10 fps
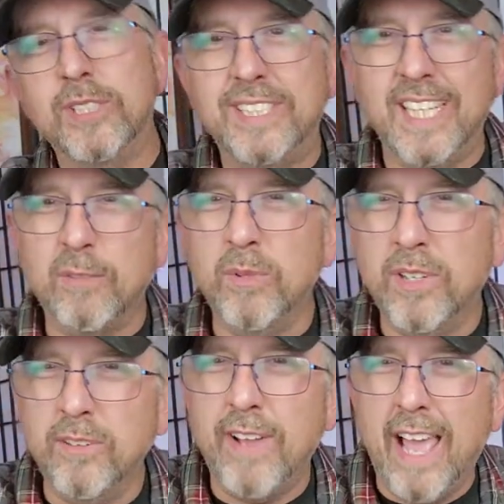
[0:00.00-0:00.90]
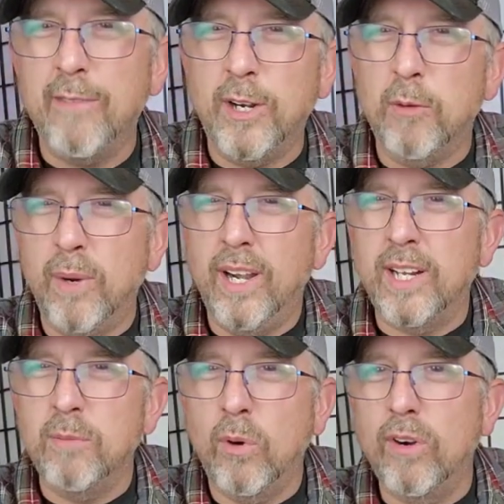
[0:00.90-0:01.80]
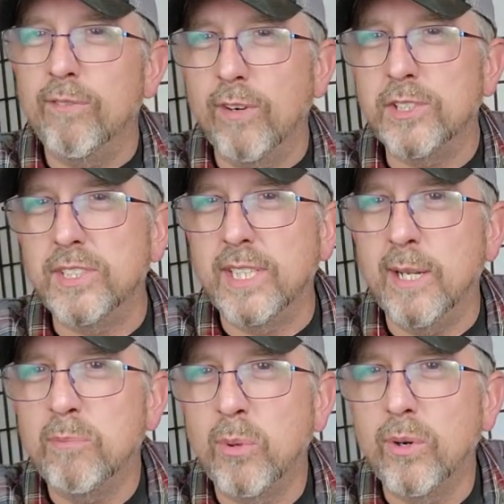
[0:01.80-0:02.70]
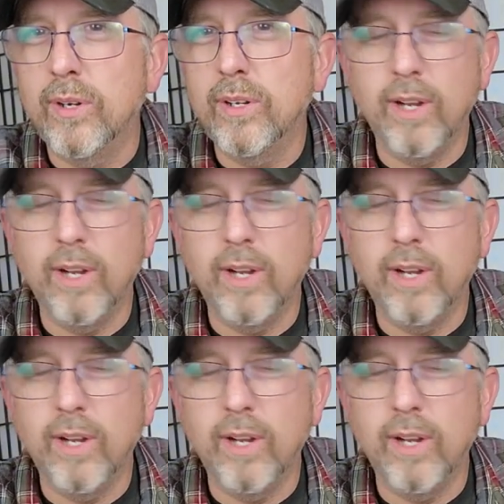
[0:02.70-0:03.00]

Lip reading: stigma of having an American Martin versus an import.